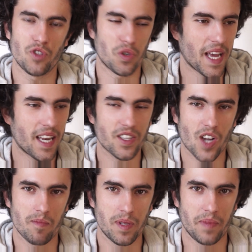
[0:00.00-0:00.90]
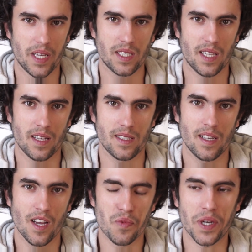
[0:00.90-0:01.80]
You cannot copy-paste that.
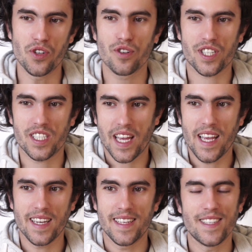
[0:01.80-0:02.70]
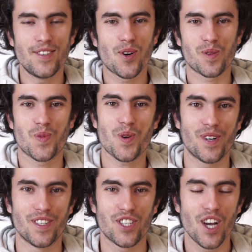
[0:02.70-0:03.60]
When you're saying it in your
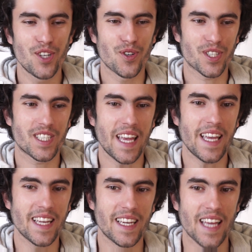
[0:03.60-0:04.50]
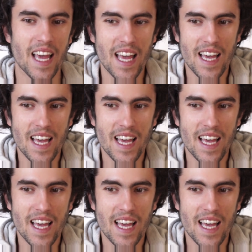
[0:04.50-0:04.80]
words, you're saying it